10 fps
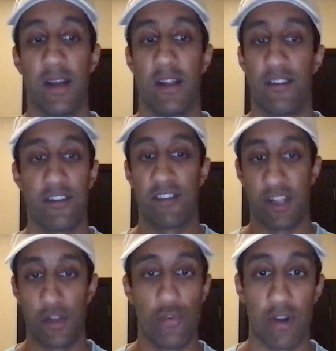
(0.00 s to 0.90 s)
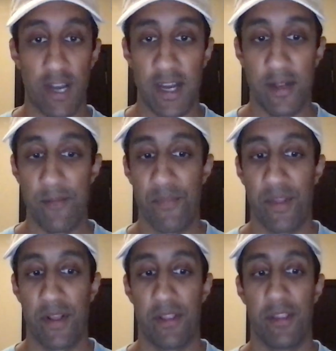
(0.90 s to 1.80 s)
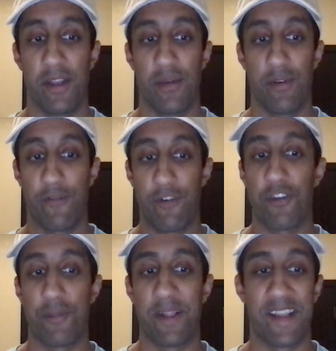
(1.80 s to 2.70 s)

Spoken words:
just like you or I, they would first spend